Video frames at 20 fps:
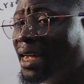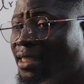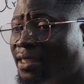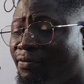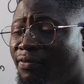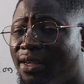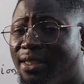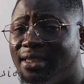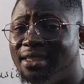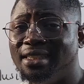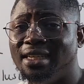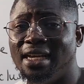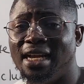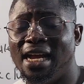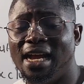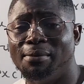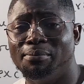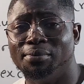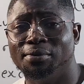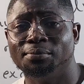activating the
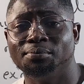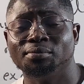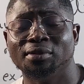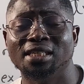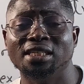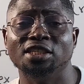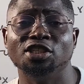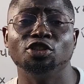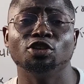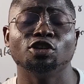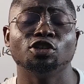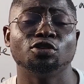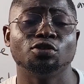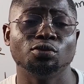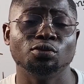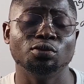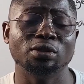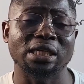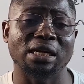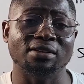app is just
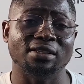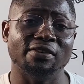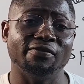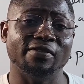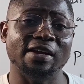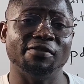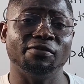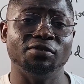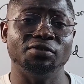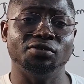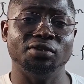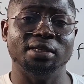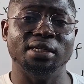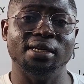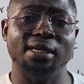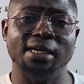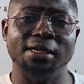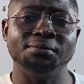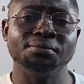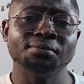2,500
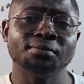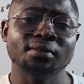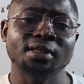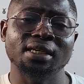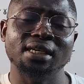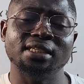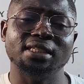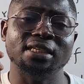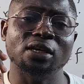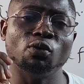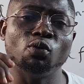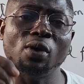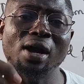Naira. It's a